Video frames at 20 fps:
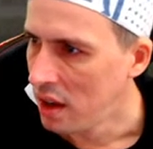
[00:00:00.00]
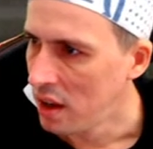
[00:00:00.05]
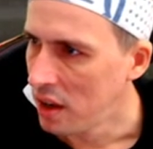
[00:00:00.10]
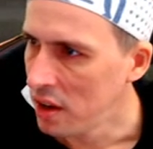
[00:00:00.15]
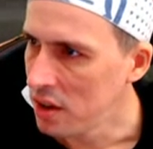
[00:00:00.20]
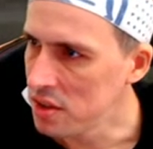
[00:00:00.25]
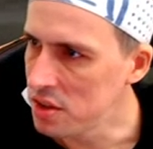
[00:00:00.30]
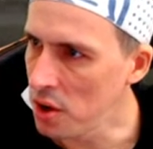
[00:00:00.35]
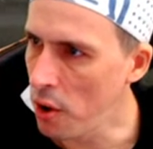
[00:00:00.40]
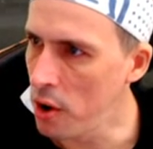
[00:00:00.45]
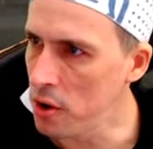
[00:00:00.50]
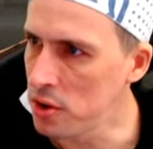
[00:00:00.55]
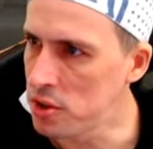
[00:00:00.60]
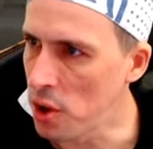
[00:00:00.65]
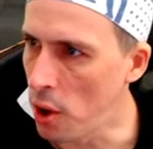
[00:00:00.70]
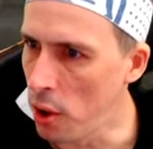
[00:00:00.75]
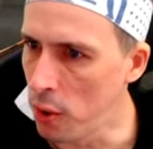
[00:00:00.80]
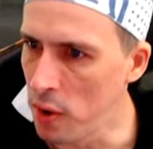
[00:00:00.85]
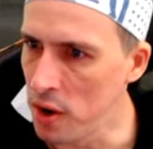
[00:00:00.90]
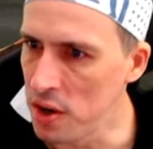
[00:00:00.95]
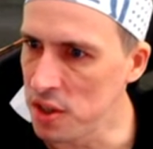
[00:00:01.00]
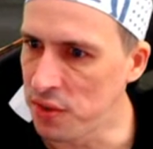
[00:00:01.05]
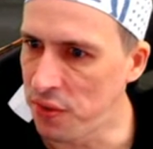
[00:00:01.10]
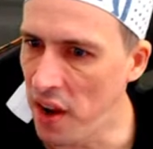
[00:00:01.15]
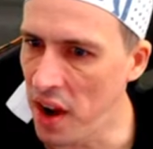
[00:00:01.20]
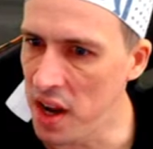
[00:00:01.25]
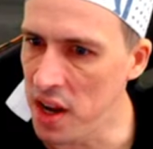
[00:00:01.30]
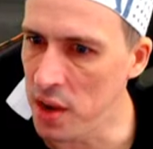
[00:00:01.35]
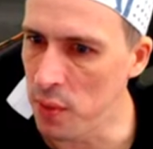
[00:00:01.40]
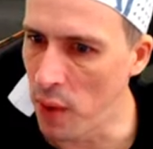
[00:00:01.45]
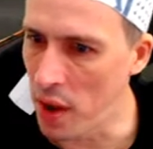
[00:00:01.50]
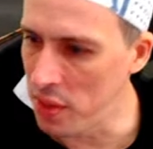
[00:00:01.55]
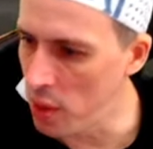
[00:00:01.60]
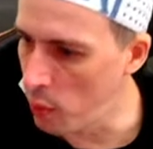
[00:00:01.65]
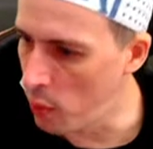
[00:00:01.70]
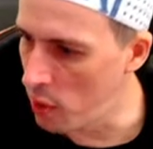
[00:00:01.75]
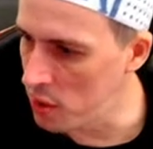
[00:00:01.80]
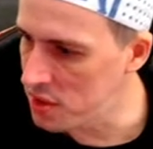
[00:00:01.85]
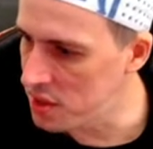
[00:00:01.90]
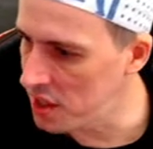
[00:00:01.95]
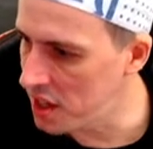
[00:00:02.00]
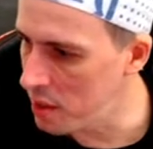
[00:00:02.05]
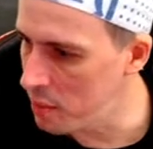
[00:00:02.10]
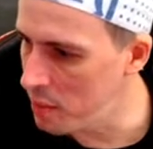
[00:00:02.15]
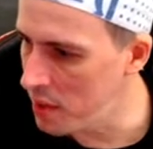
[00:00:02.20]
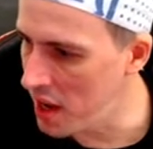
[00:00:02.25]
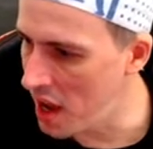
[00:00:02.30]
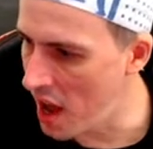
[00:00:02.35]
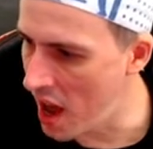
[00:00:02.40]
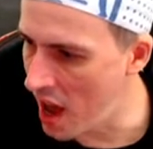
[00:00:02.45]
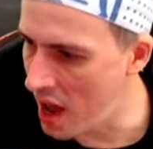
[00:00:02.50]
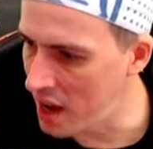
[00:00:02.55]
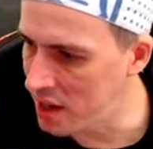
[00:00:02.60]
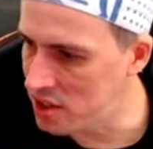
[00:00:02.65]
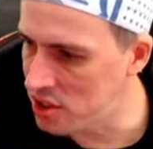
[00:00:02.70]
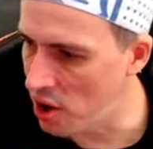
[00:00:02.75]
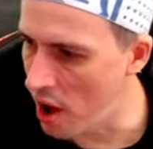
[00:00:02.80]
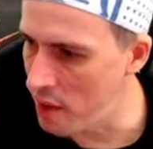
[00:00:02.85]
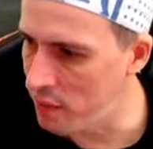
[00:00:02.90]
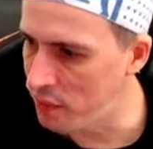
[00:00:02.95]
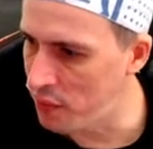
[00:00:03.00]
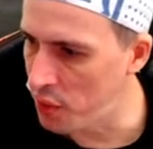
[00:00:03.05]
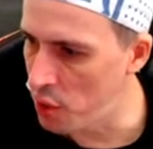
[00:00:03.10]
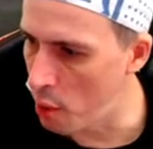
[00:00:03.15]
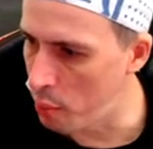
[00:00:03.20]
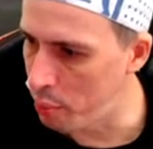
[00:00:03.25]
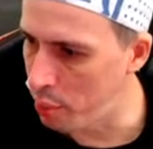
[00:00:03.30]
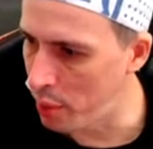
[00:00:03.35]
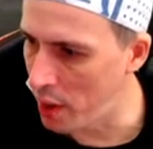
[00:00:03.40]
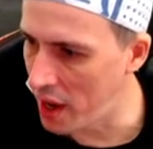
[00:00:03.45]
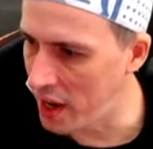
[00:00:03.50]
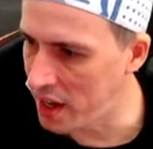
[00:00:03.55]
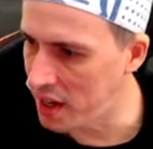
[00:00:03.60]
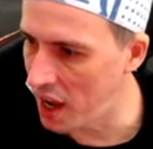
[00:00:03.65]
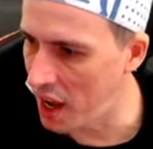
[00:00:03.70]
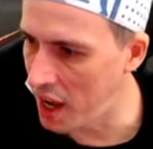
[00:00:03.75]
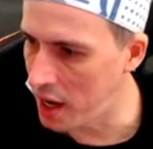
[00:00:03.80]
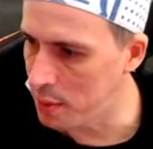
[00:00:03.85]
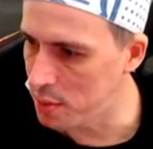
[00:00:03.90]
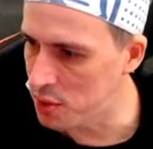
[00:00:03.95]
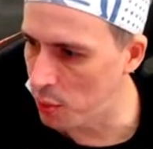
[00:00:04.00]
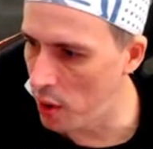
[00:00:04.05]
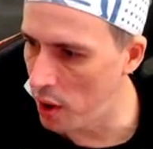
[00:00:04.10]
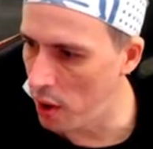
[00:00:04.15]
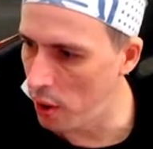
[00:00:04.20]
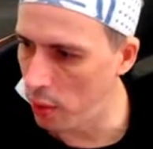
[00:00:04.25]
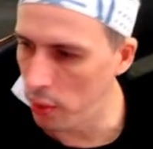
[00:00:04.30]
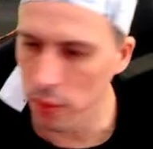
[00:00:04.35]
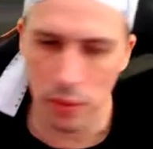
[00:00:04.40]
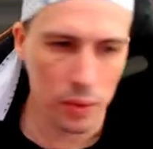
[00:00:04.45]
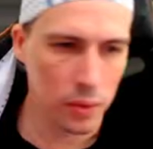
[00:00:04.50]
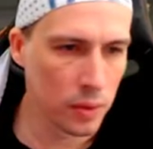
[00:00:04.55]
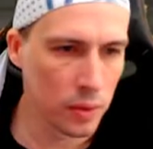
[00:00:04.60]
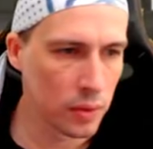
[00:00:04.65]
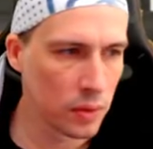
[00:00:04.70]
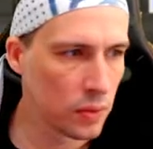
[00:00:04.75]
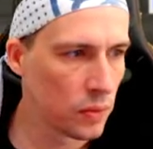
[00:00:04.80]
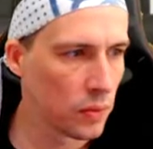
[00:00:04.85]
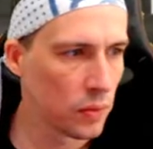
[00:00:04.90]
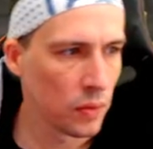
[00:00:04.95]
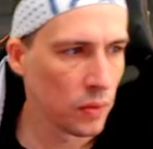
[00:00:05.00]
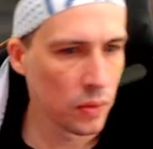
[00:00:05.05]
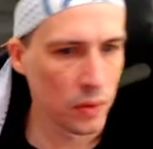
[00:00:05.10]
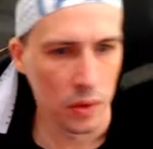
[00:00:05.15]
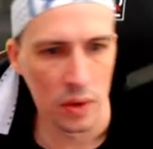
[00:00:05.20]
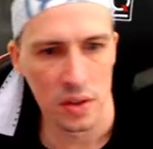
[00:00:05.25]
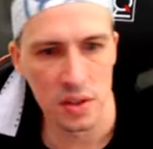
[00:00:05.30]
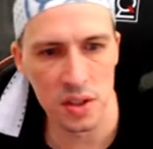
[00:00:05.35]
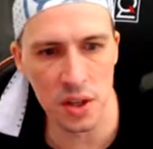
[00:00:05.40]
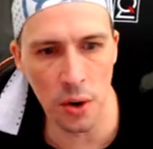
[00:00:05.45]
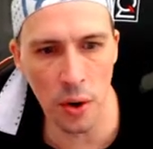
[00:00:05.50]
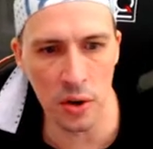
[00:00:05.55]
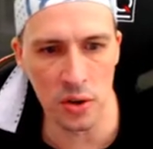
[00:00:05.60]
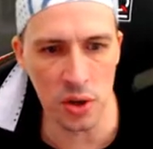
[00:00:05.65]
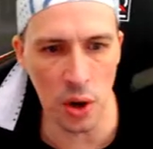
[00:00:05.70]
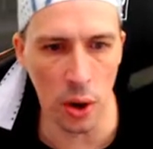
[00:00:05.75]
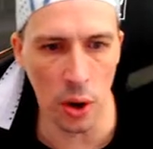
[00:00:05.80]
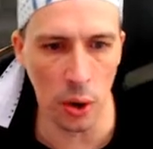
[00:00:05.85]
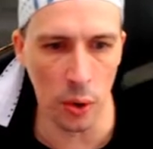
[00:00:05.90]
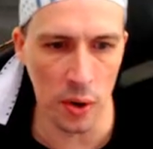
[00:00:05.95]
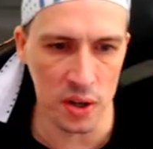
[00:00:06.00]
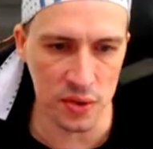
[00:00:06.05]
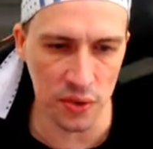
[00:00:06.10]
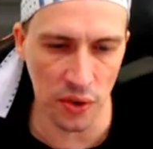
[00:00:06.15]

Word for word: Zero tolerance for anyone that wants to give me a hard time for not playing games well. Zero tolerance for